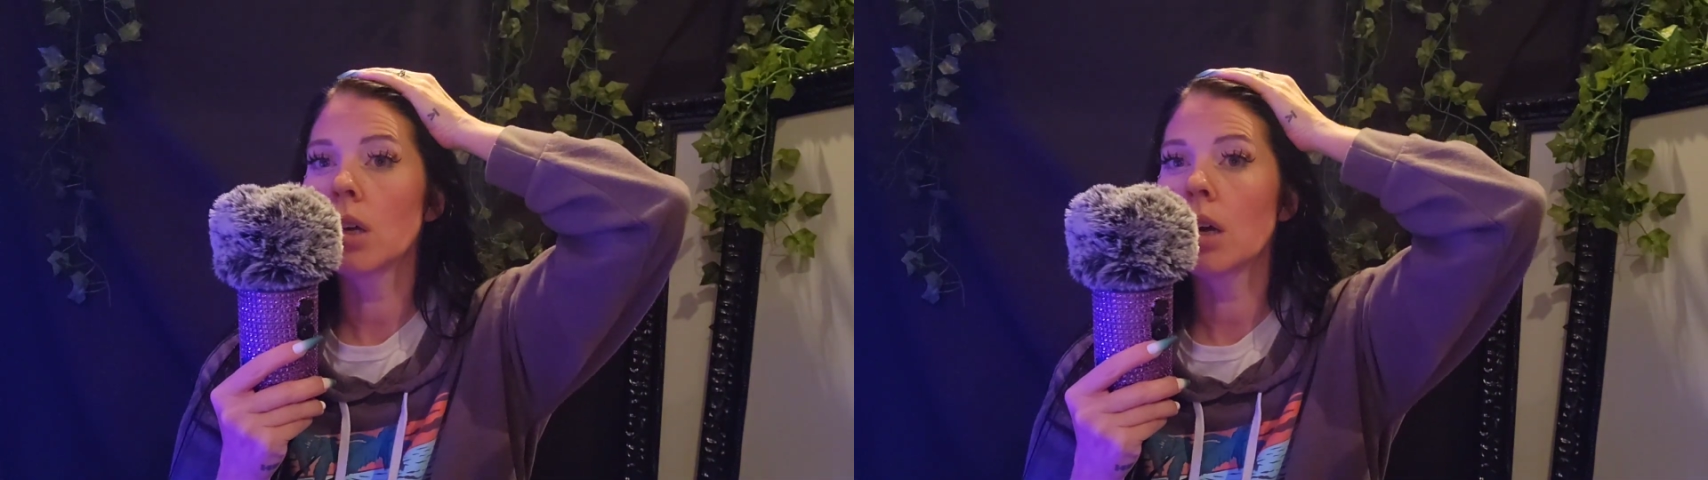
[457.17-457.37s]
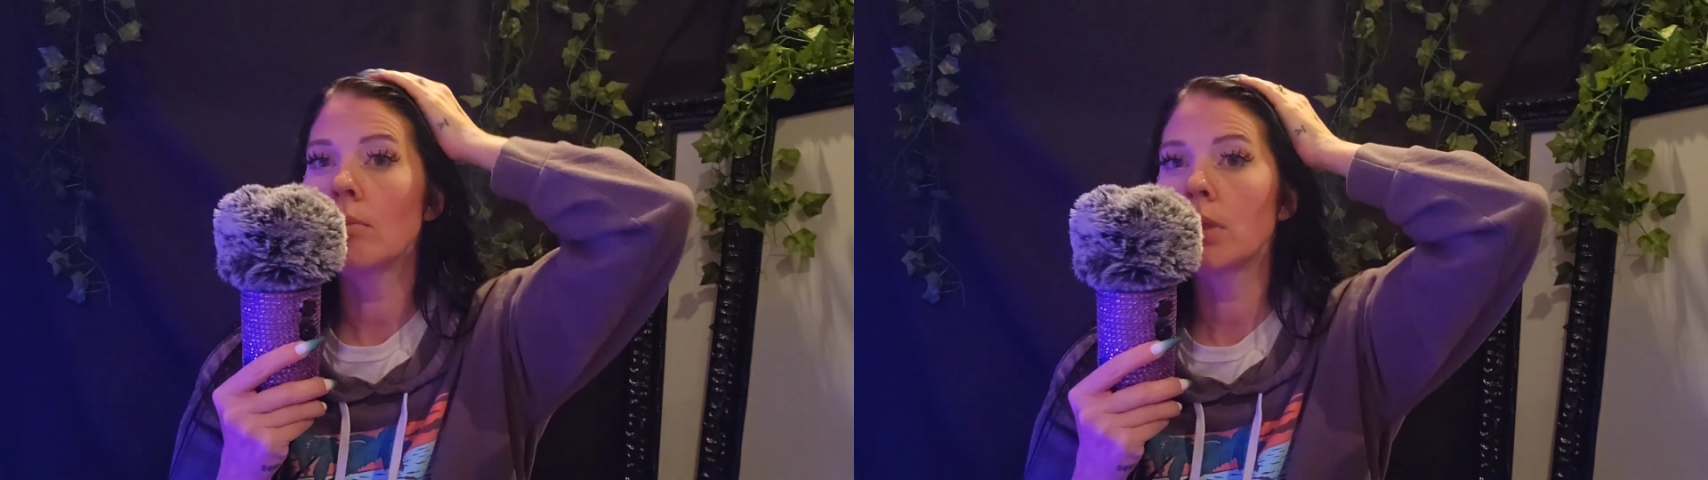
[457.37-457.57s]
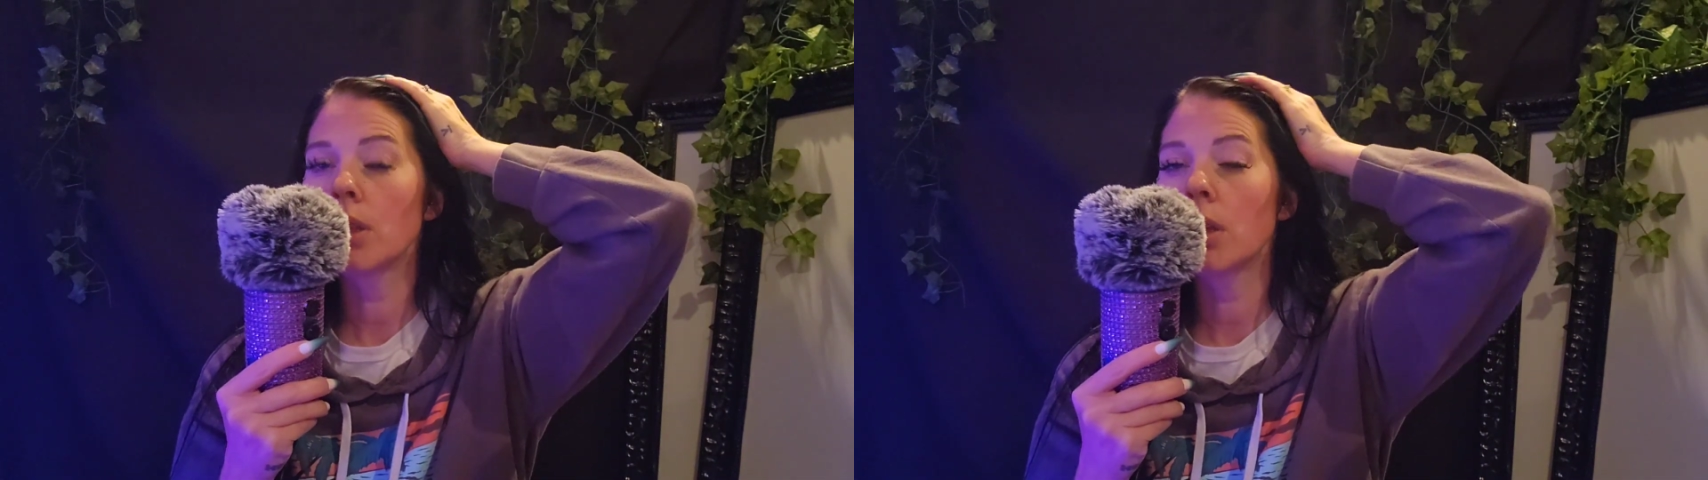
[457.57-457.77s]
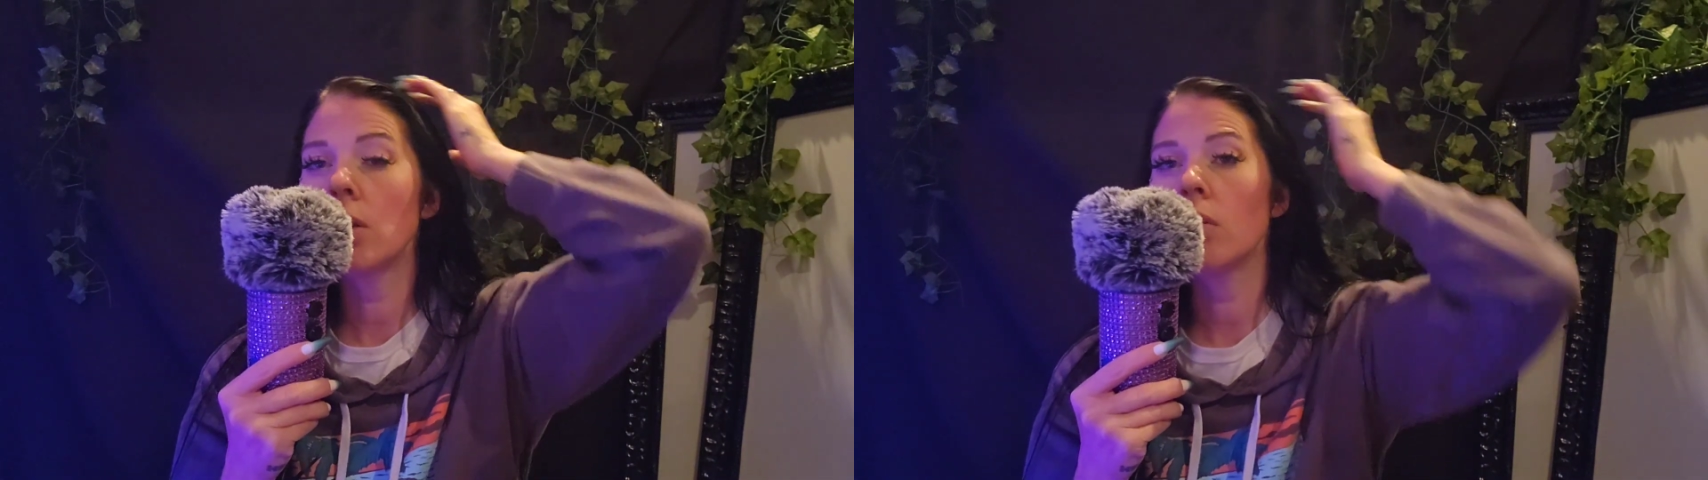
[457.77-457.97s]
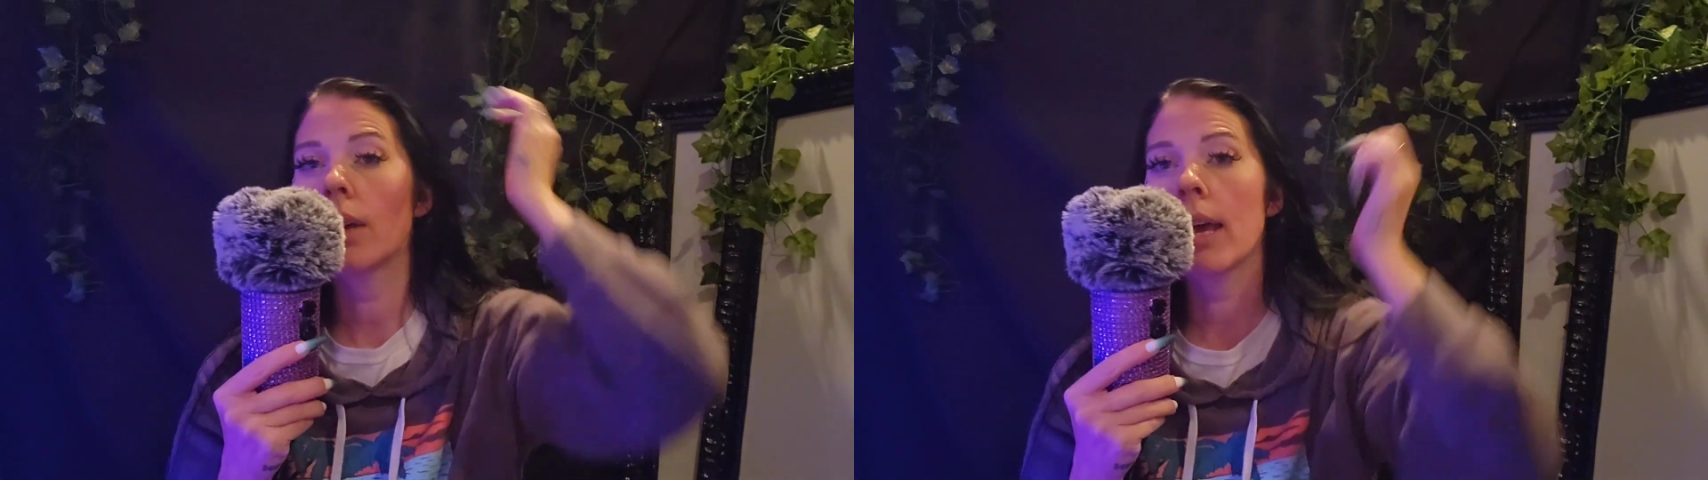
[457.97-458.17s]
come to
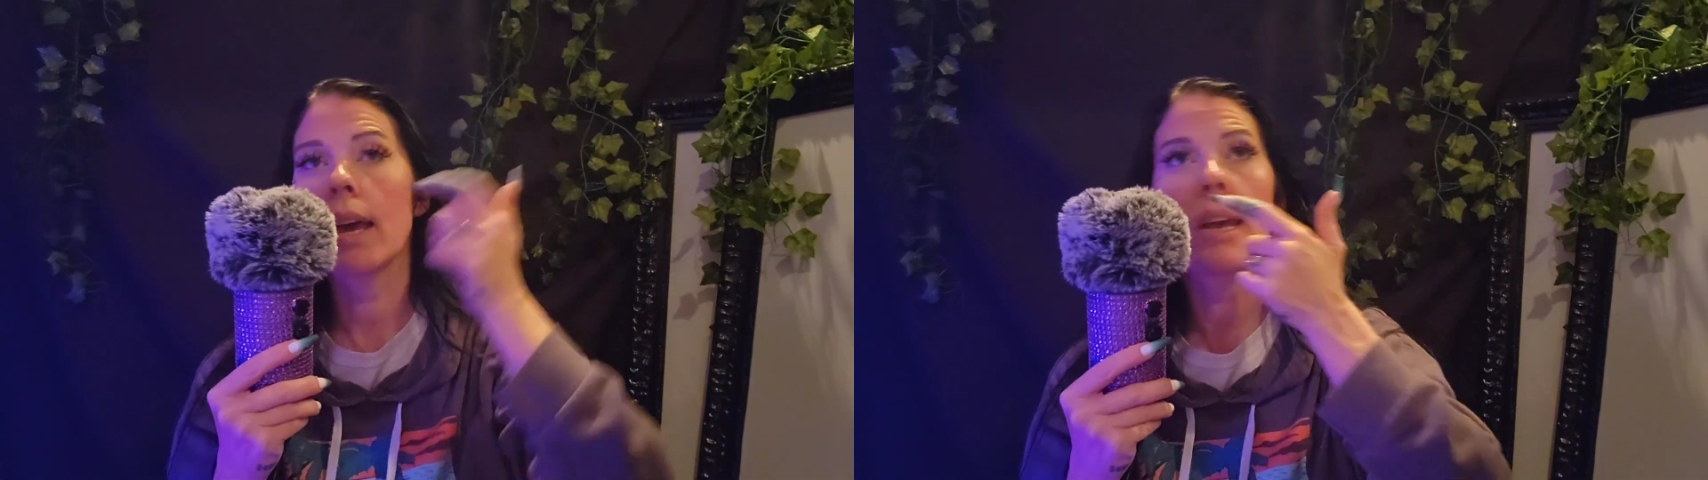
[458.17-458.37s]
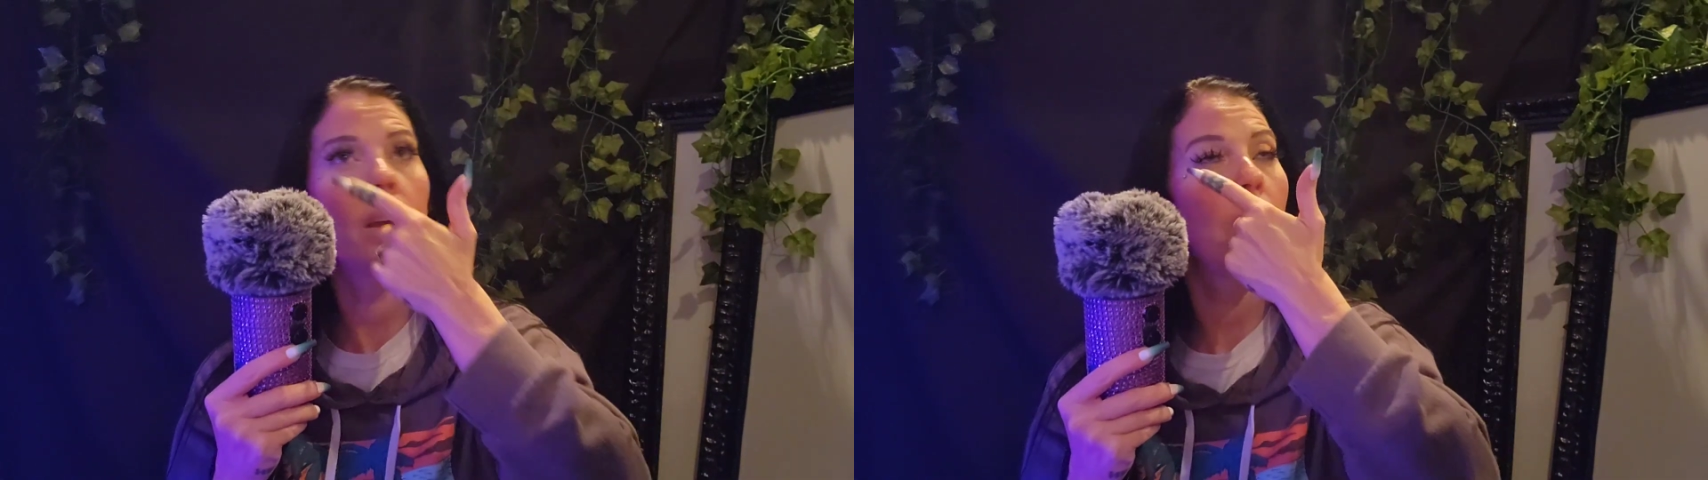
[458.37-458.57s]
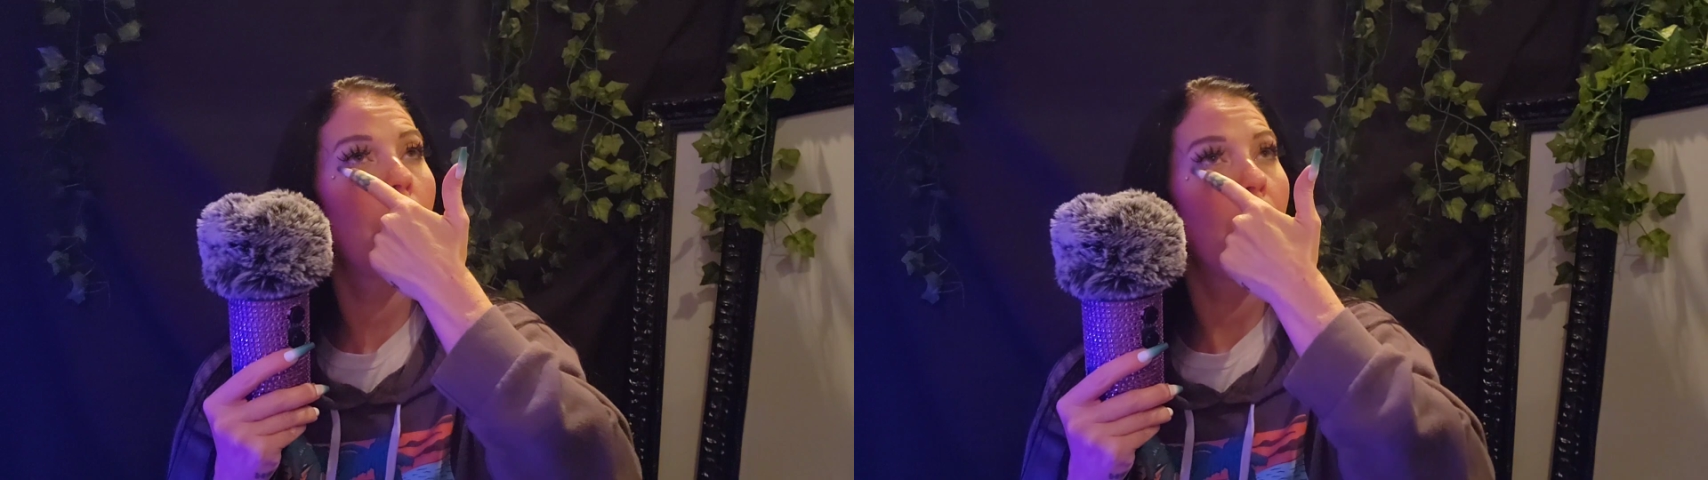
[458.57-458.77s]
the UK